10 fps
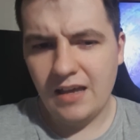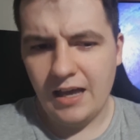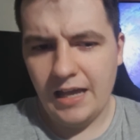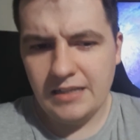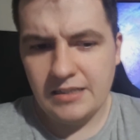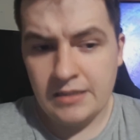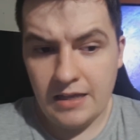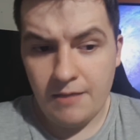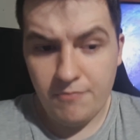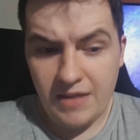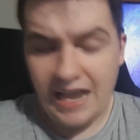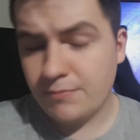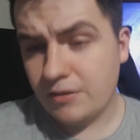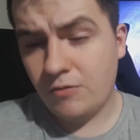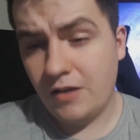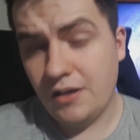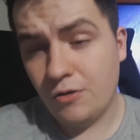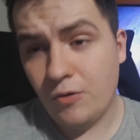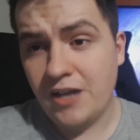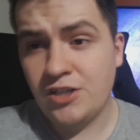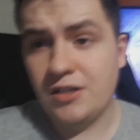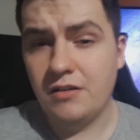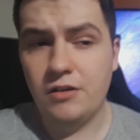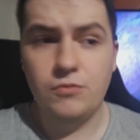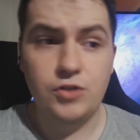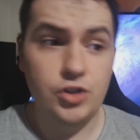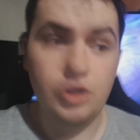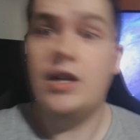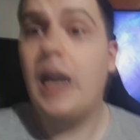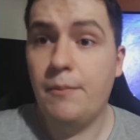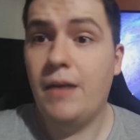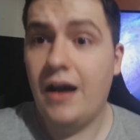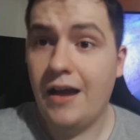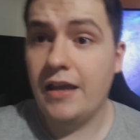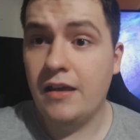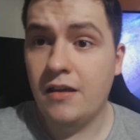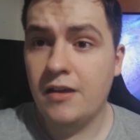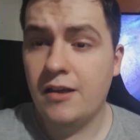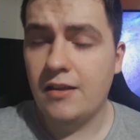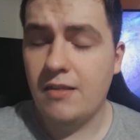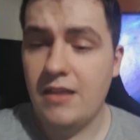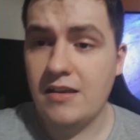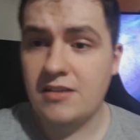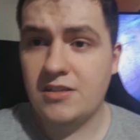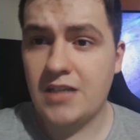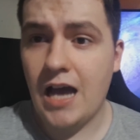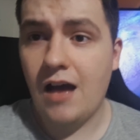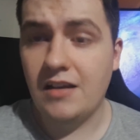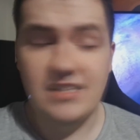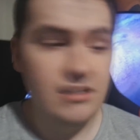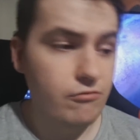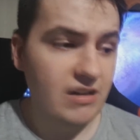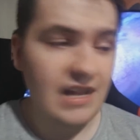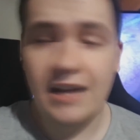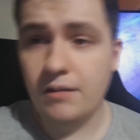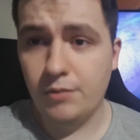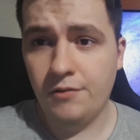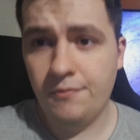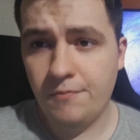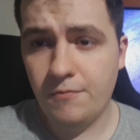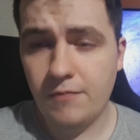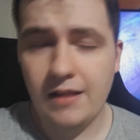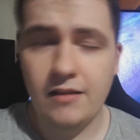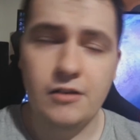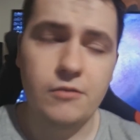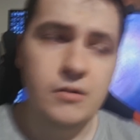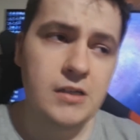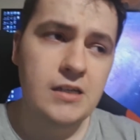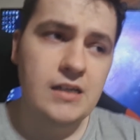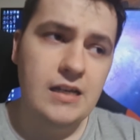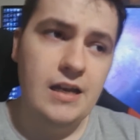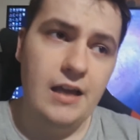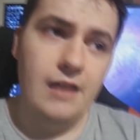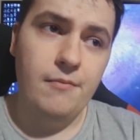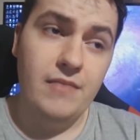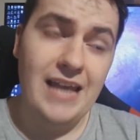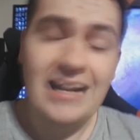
And they asked me the question, should I buy this card? Is it reliable? Well, the